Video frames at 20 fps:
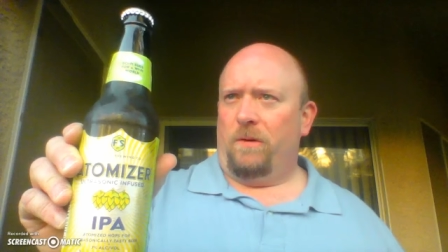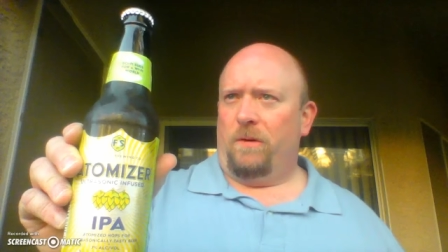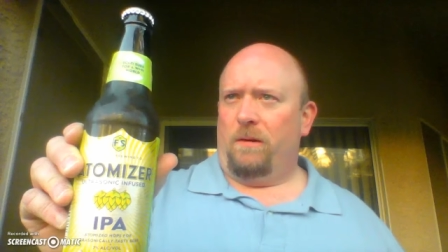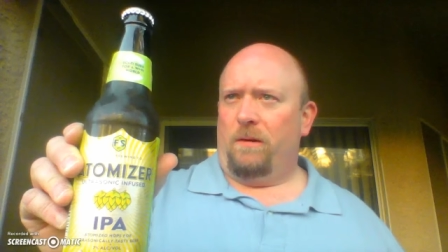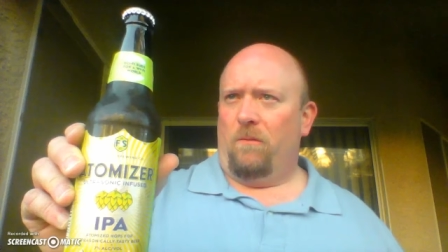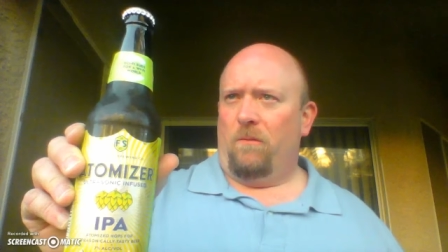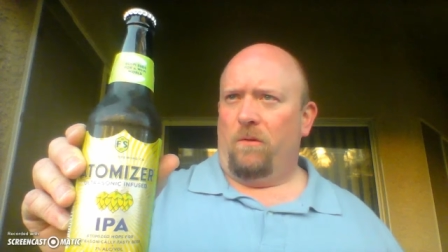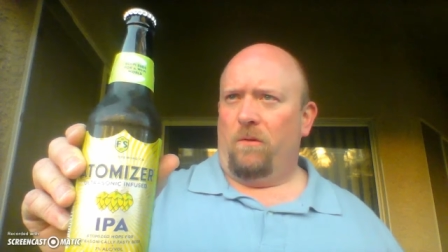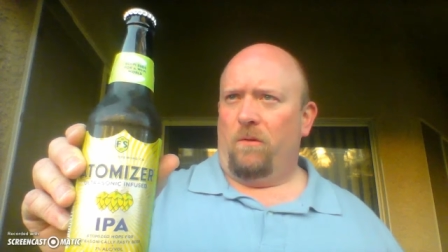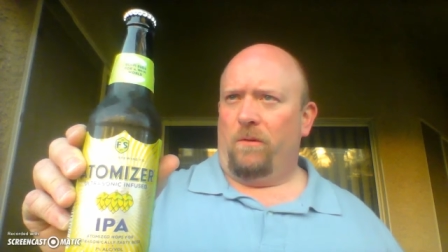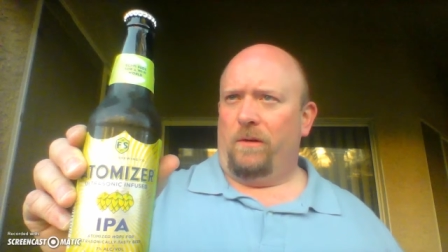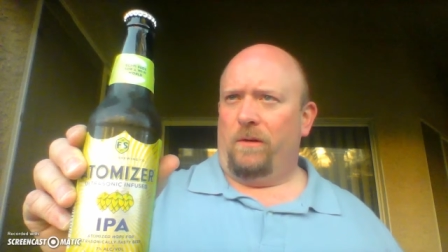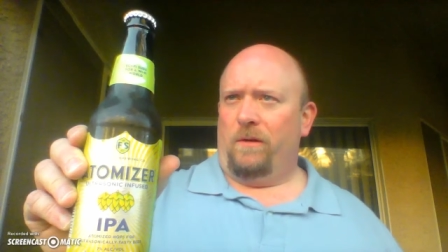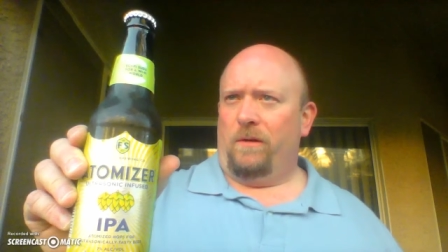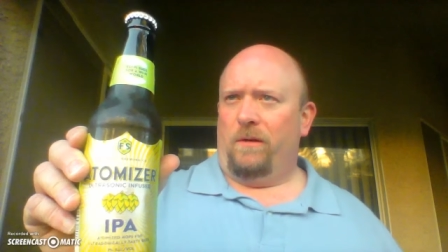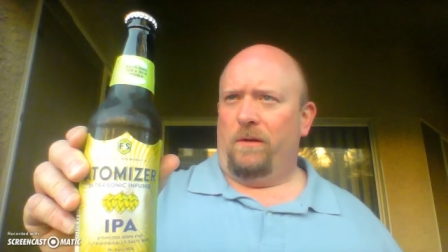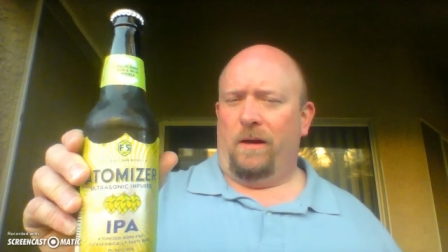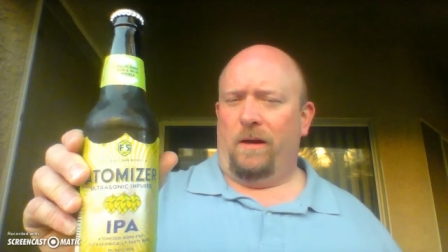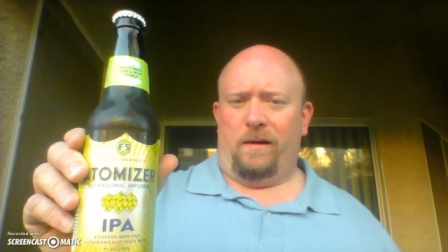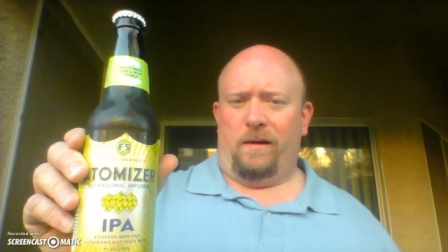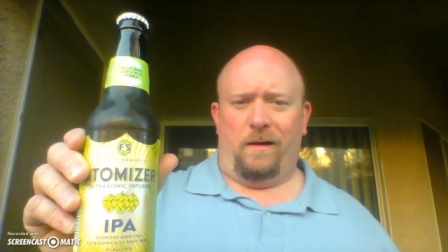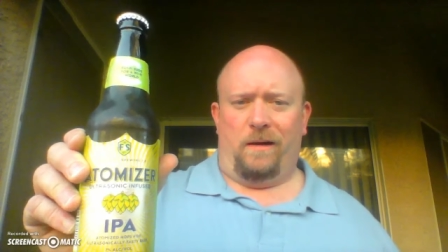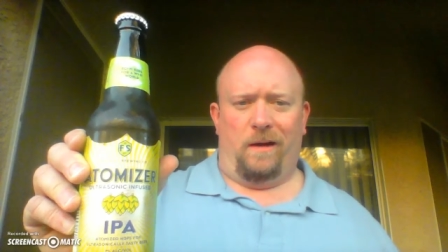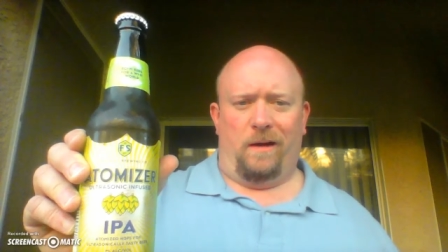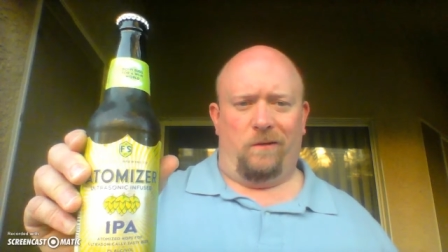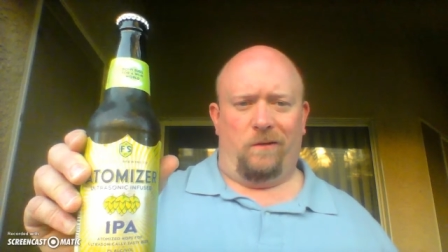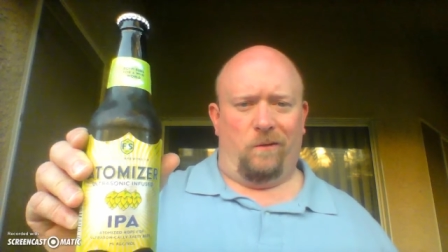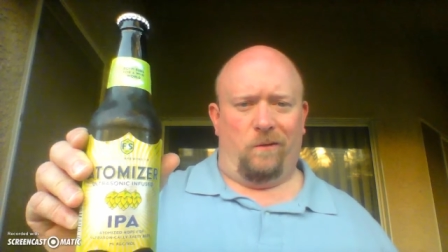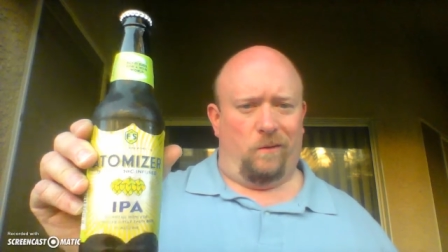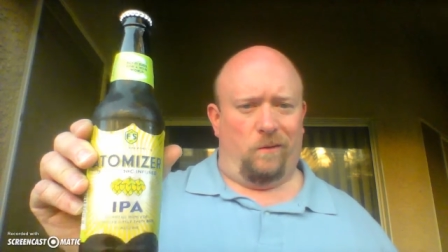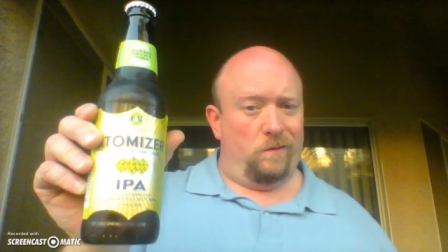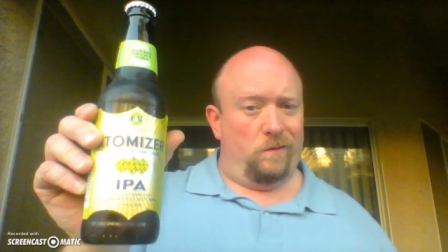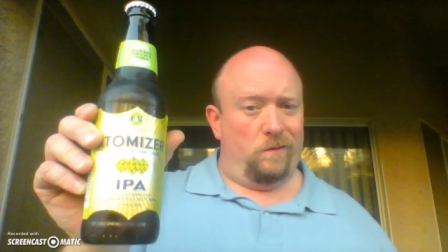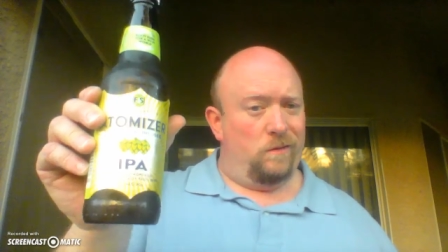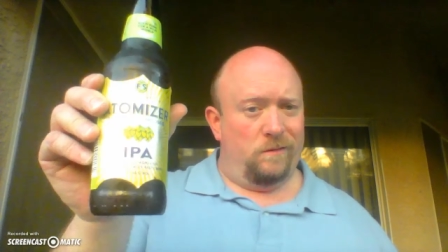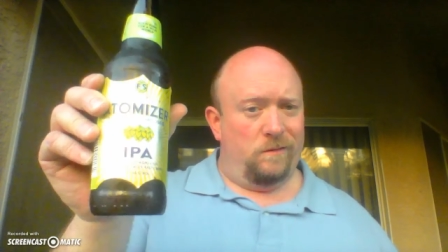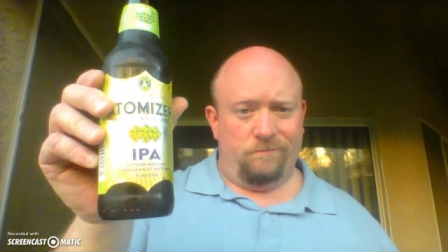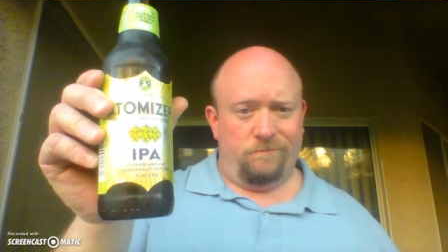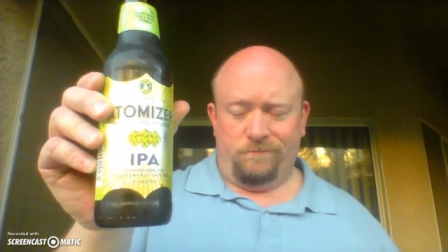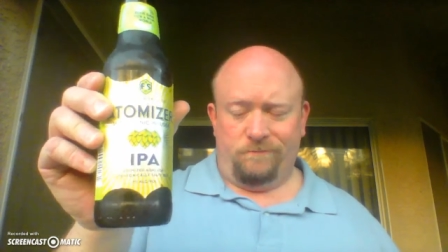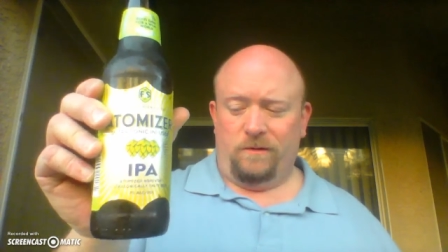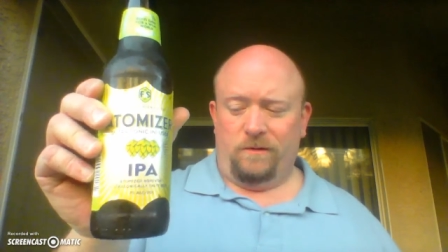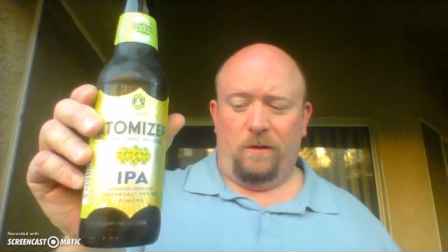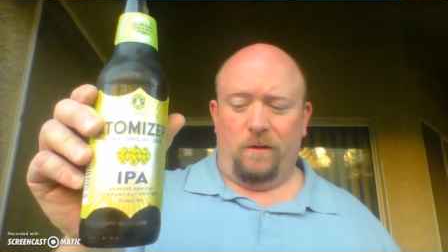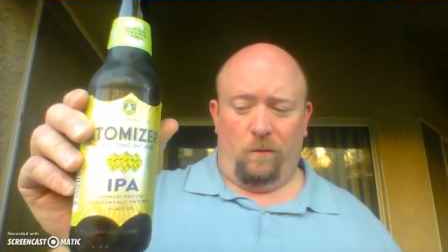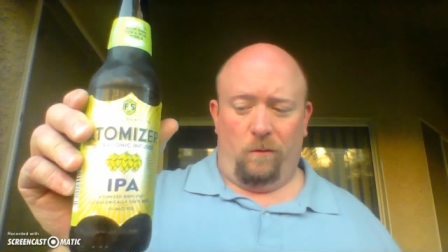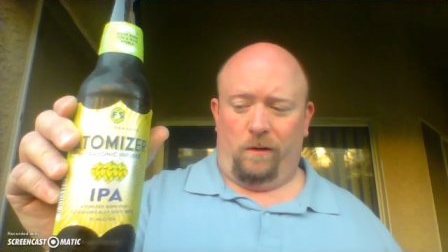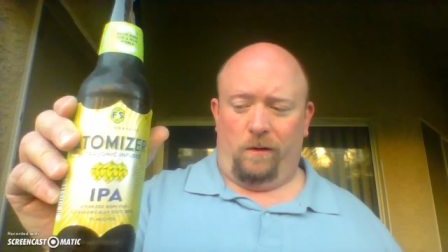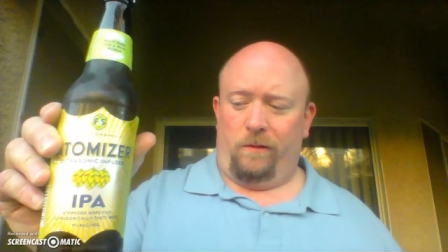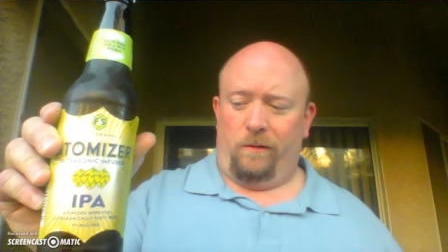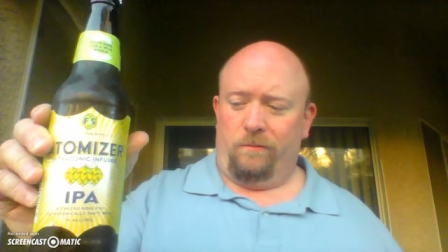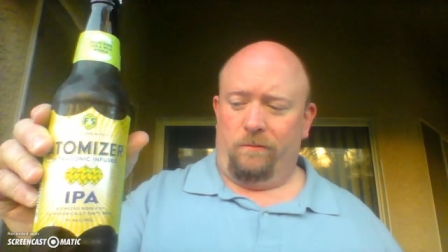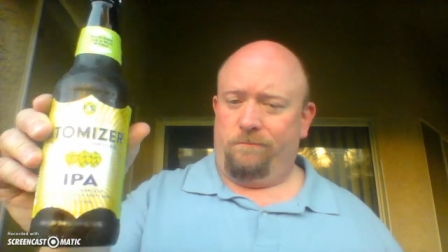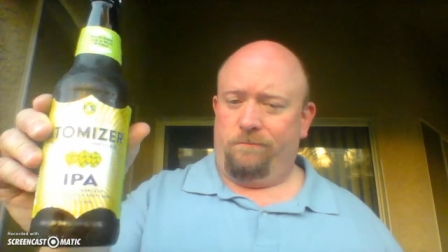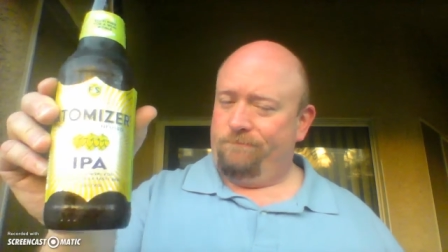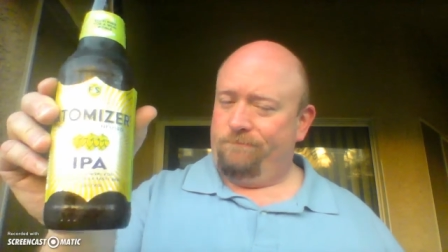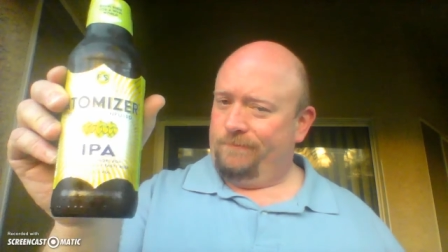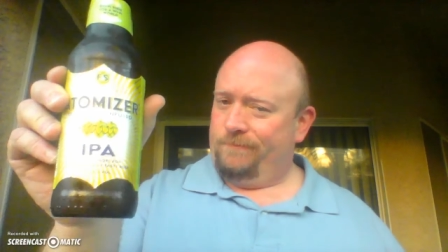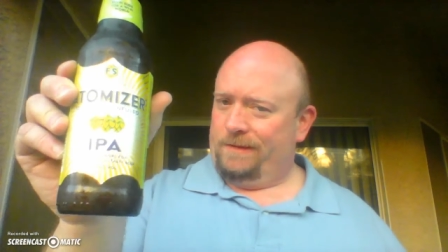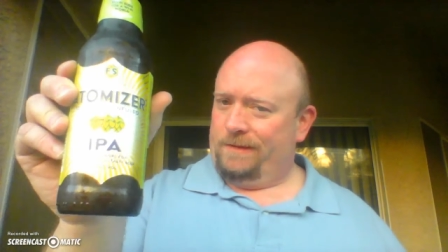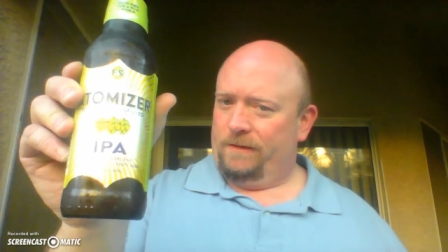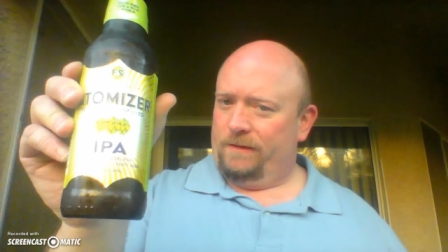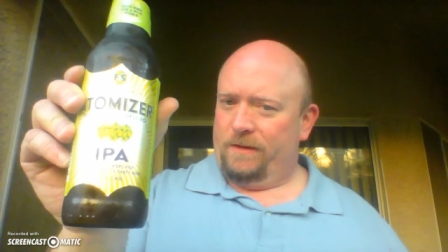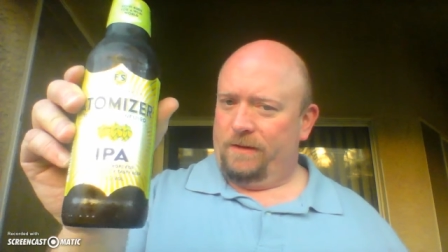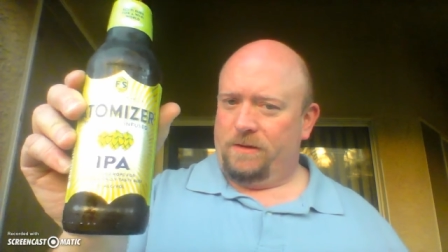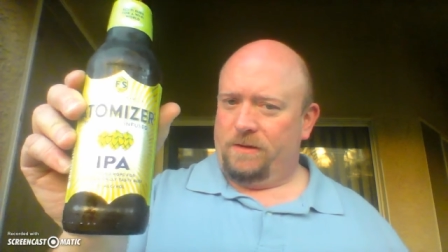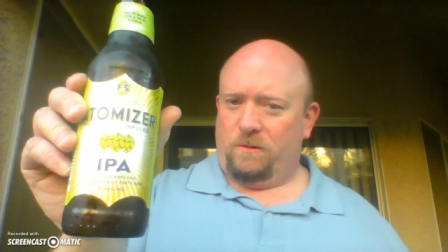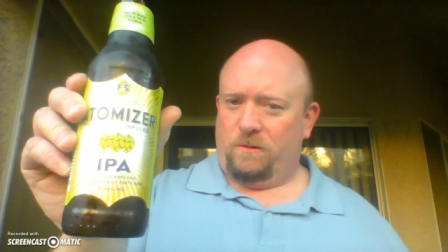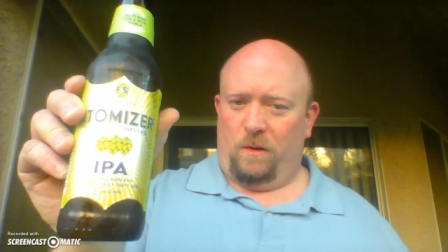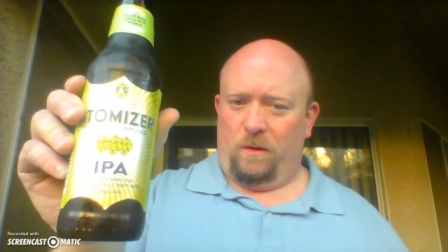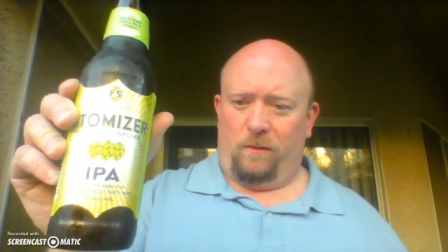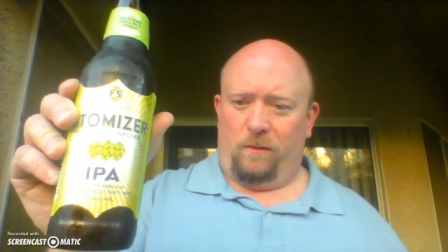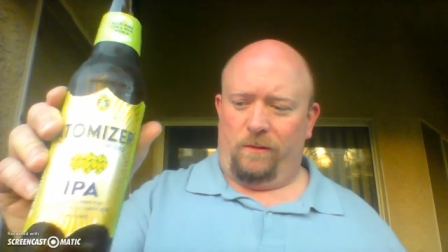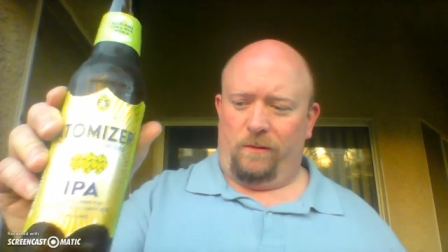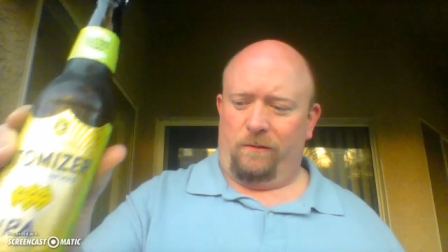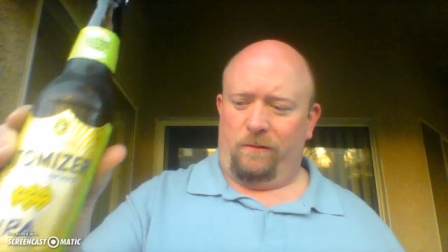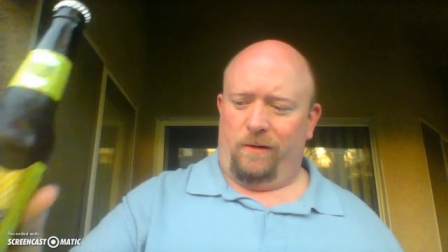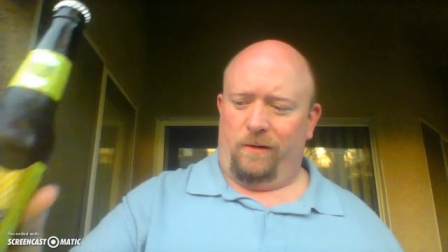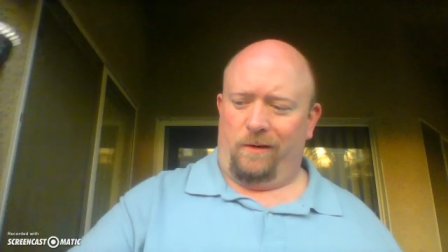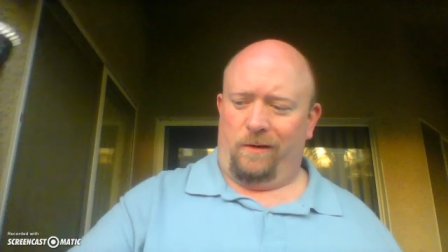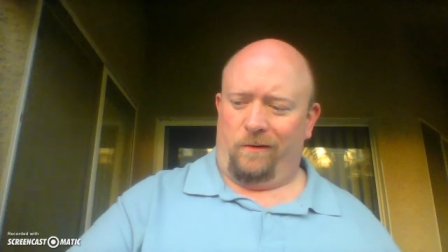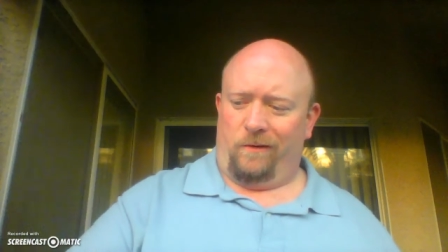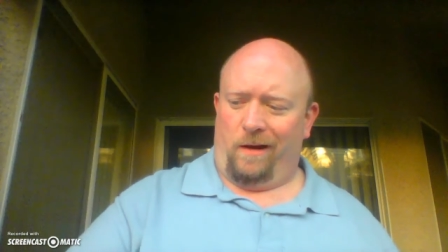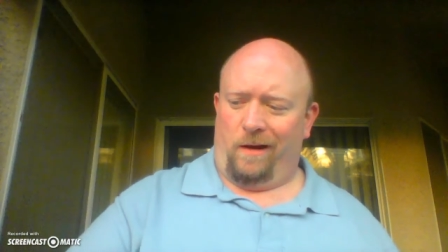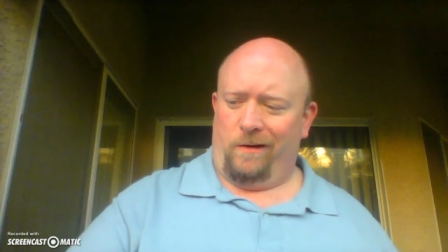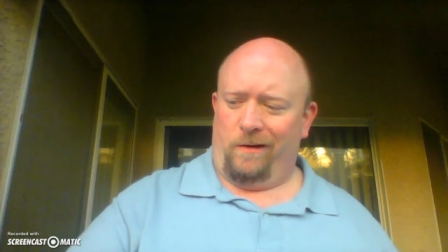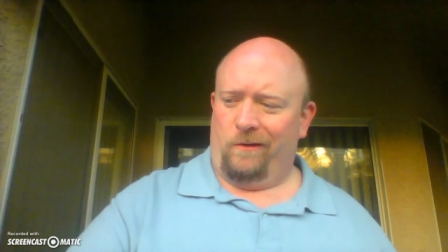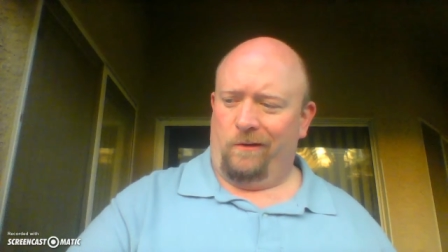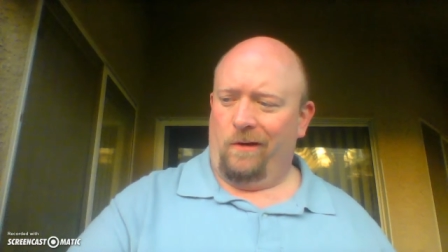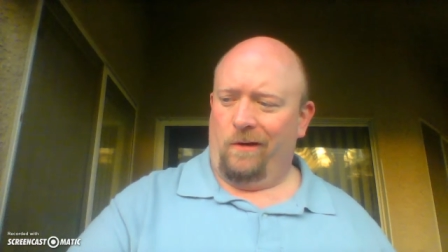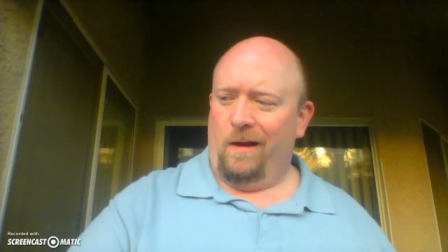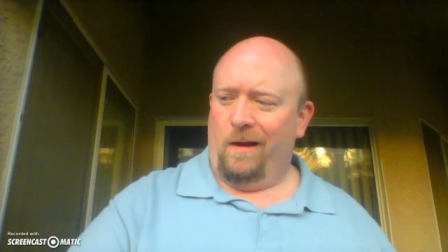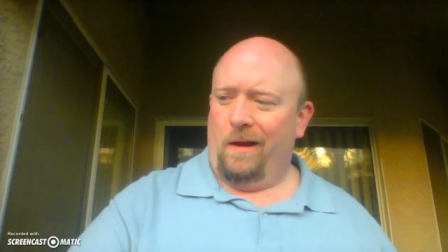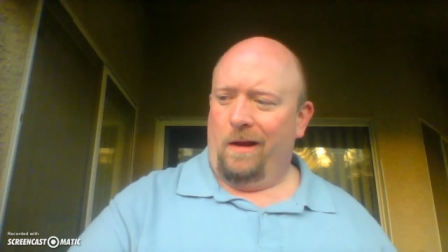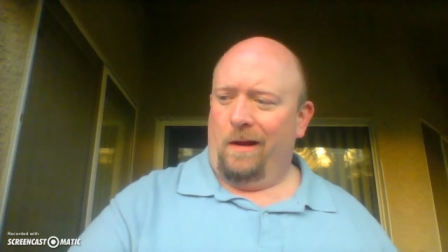be more than 90 days old, well, this is well within range, guys.